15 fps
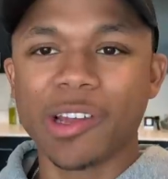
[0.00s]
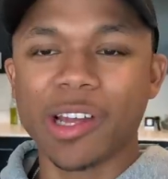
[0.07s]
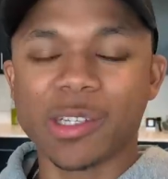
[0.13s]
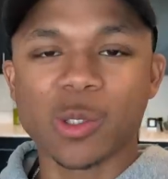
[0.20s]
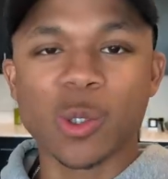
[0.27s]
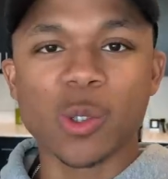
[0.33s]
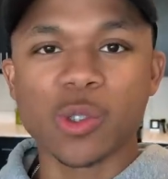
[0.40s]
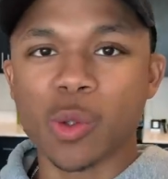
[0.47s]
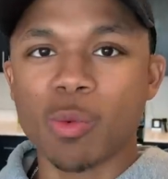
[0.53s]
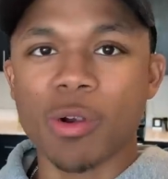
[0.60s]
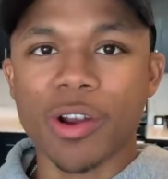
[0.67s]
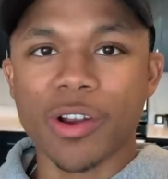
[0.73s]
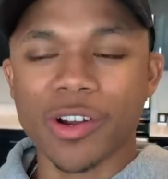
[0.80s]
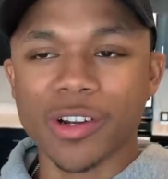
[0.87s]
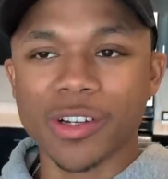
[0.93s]
like social
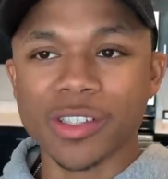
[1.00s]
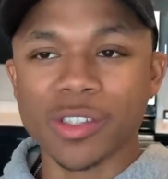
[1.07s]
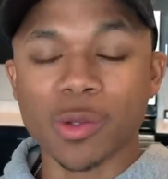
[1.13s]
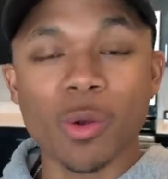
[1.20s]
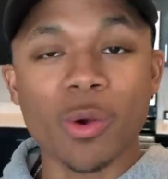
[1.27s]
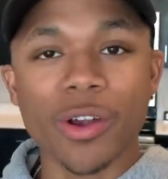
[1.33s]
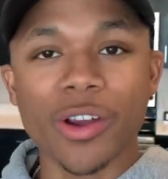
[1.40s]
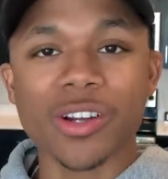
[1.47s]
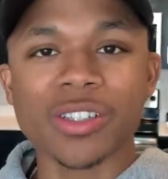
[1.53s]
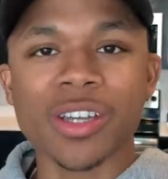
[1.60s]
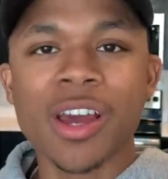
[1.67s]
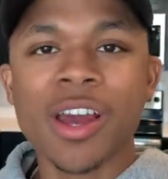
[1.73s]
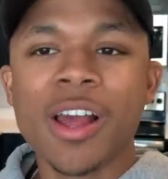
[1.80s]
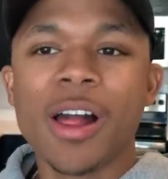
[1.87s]
workers, lawyers.